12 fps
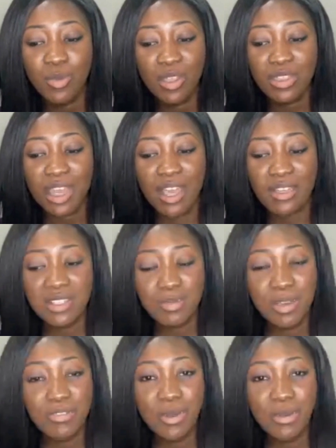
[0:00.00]
without
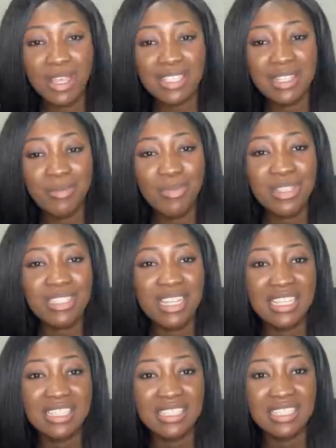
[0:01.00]
performance, the
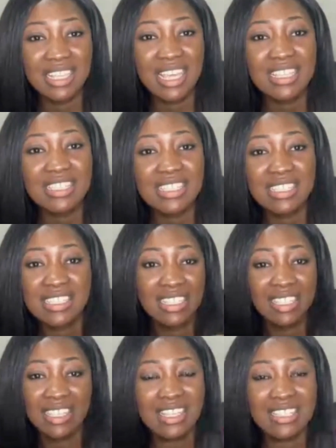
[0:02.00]
business
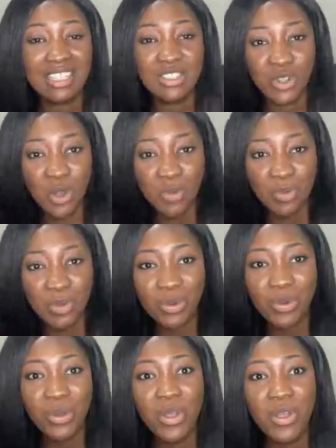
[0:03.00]
is in
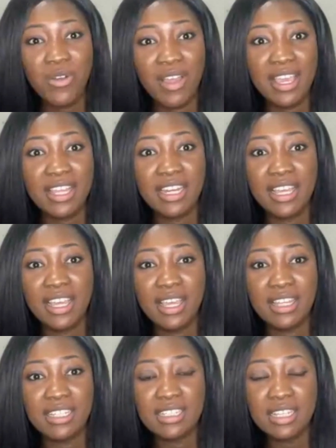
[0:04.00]
trouble, right?
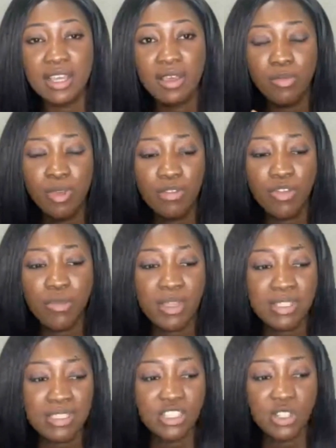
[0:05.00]
And
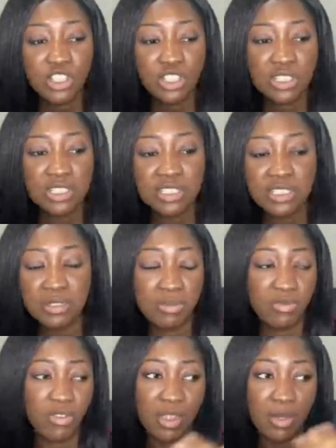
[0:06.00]
performance is not
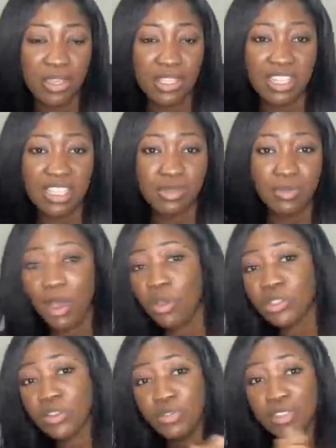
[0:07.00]
just for the business, but
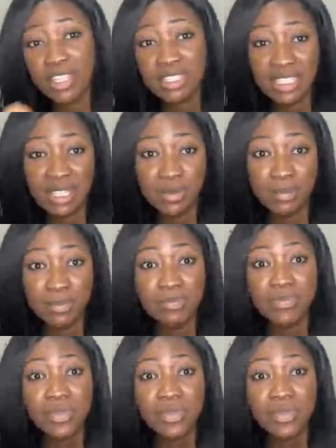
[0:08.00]
also for the team.